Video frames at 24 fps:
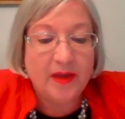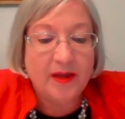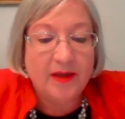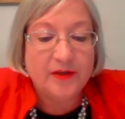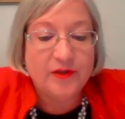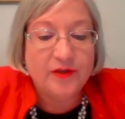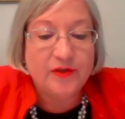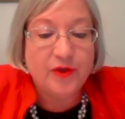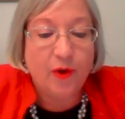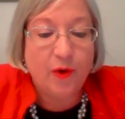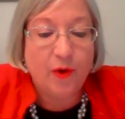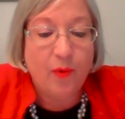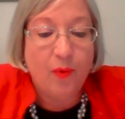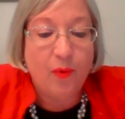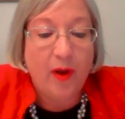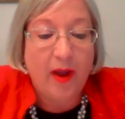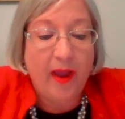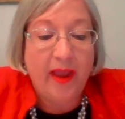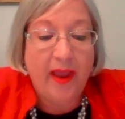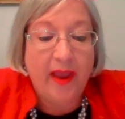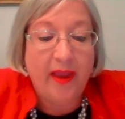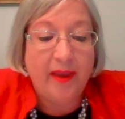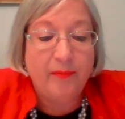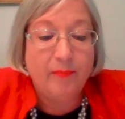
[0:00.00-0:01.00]
So,
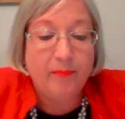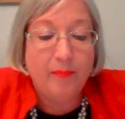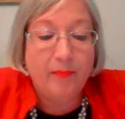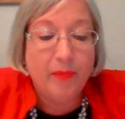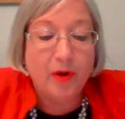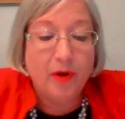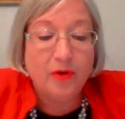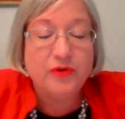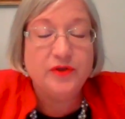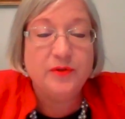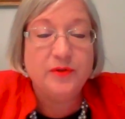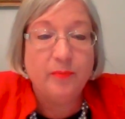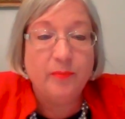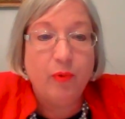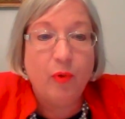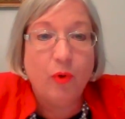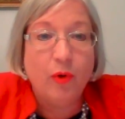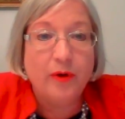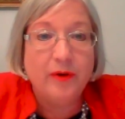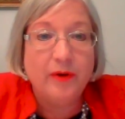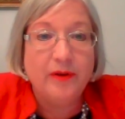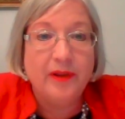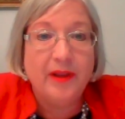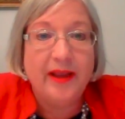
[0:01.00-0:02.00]
and most
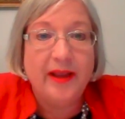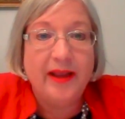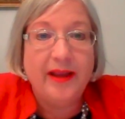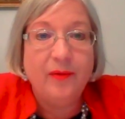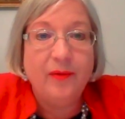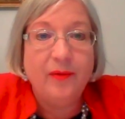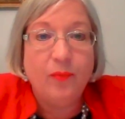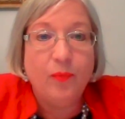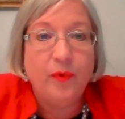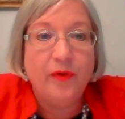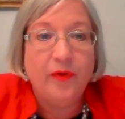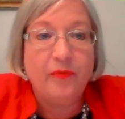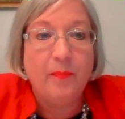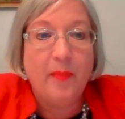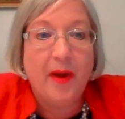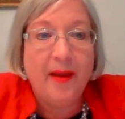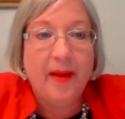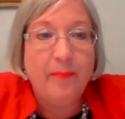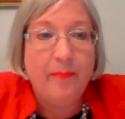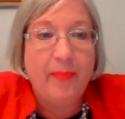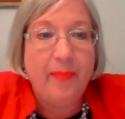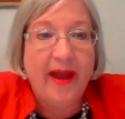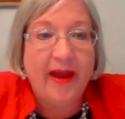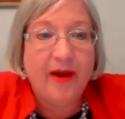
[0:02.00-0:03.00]
importantly, with my
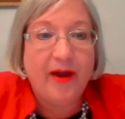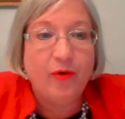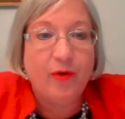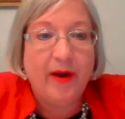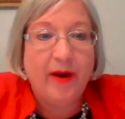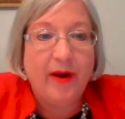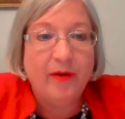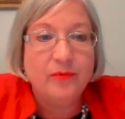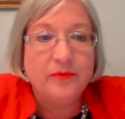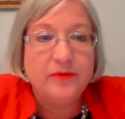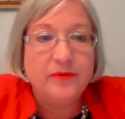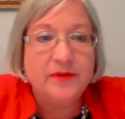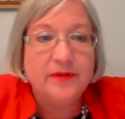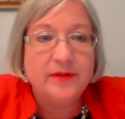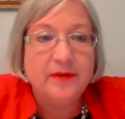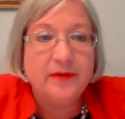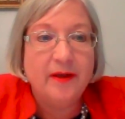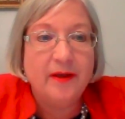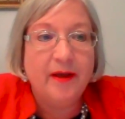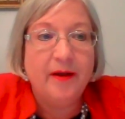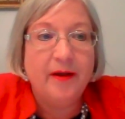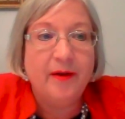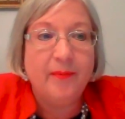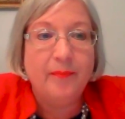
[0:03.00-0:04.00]
background
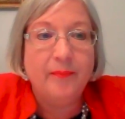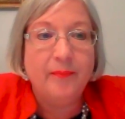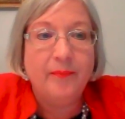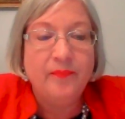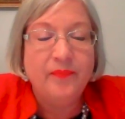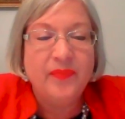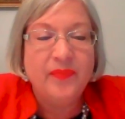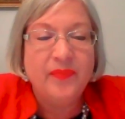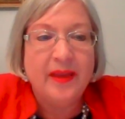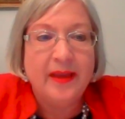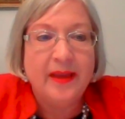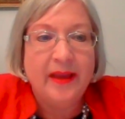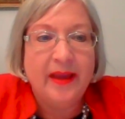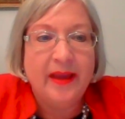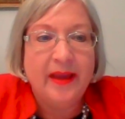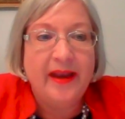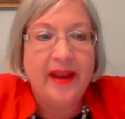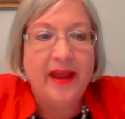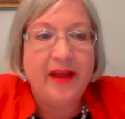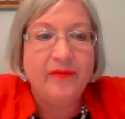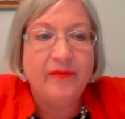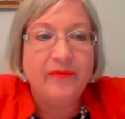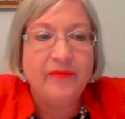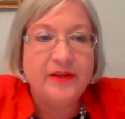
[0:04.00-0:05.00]
and
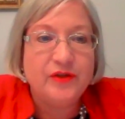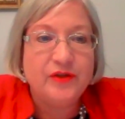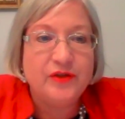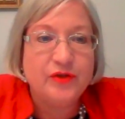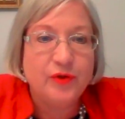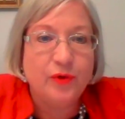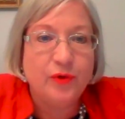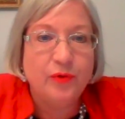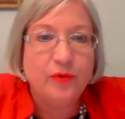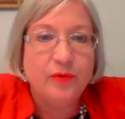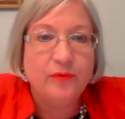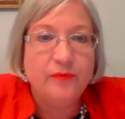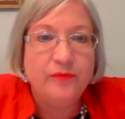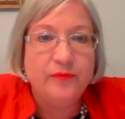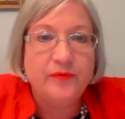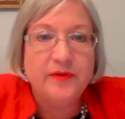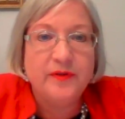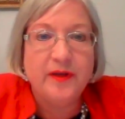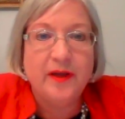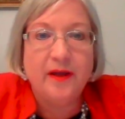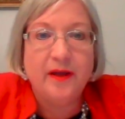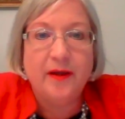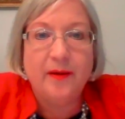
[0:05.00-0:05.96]
having served